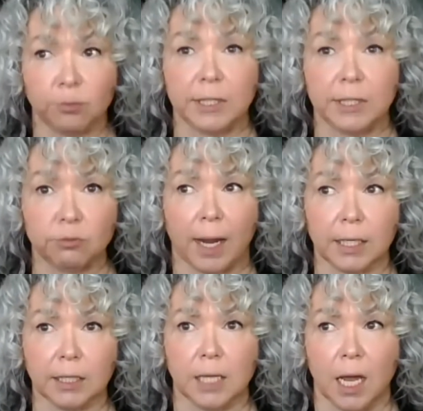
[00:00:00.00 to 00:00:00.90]
really
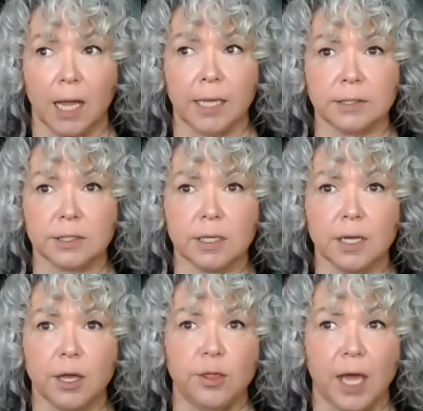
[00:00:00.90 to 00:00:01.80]
recognize
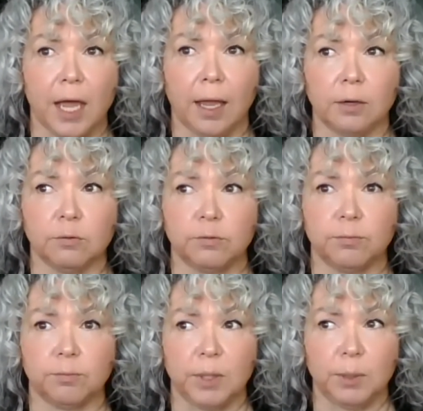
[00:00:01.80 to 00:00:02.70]
that
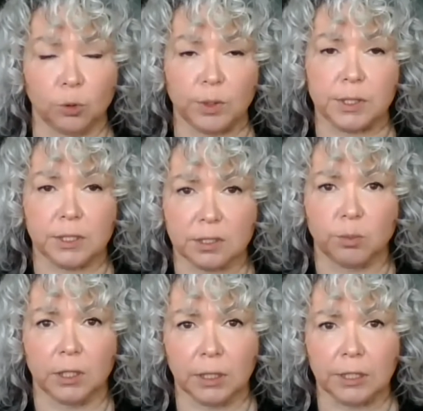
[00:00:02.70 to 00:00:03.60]
people with
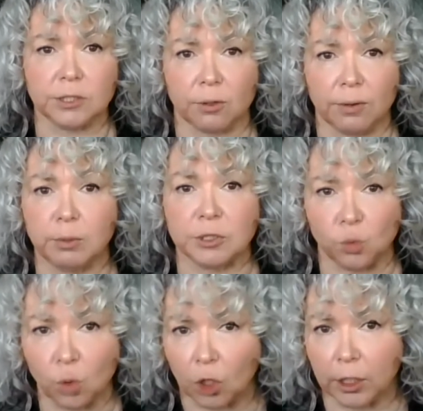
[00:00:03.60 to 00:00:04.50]
disabilities are able to
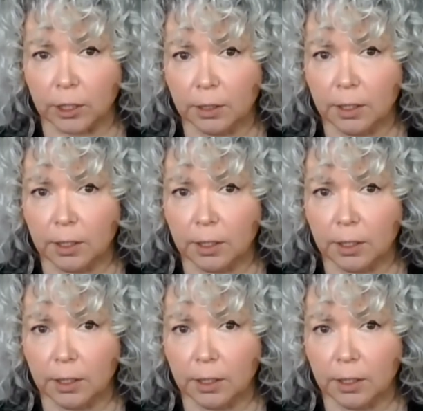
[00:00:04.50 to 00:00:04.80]
work.